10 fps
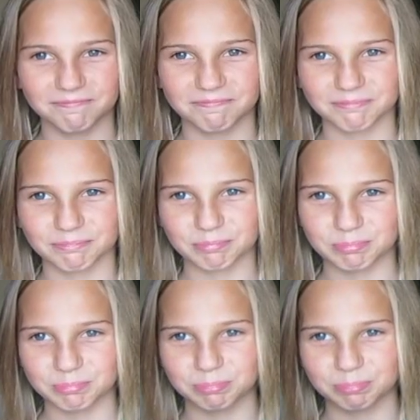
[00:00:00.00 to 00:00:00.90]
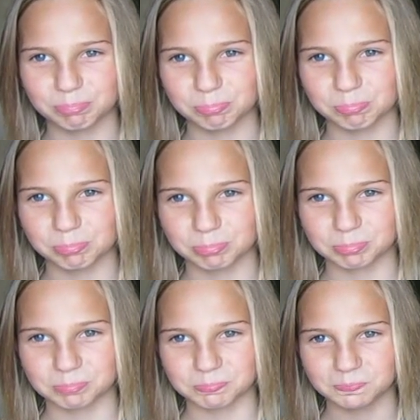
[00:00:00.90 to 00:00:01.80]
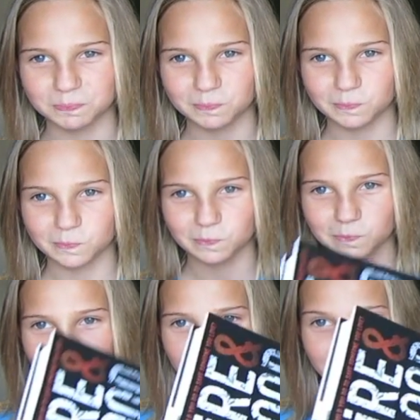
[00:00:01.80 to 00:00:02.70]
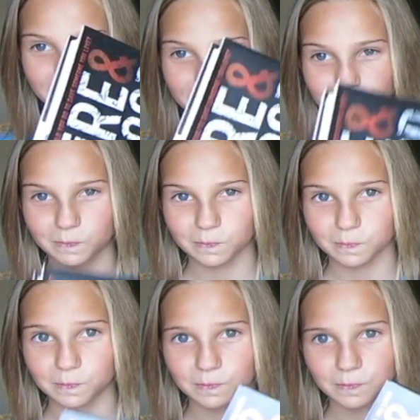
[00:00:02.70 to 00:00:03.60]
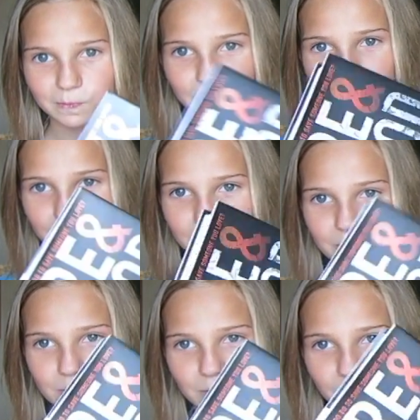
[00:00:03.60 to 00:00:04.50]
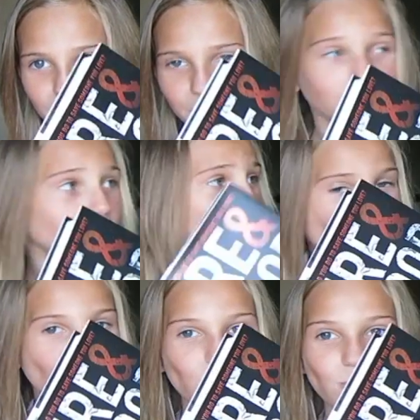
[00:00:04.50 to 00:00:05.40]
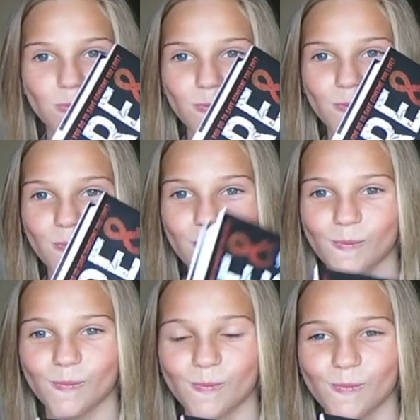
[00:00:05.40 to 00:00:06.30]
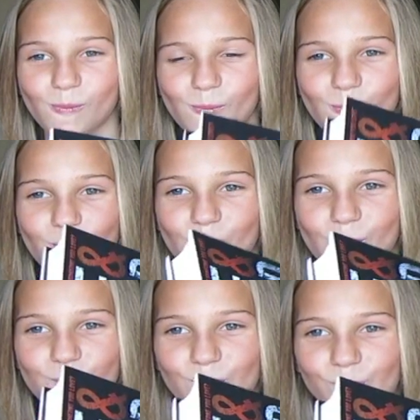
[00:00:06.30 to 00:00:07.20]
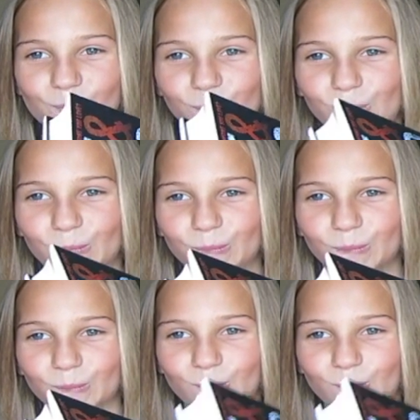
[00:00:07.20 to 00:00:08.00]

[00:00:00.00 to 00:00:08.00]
(not speaking)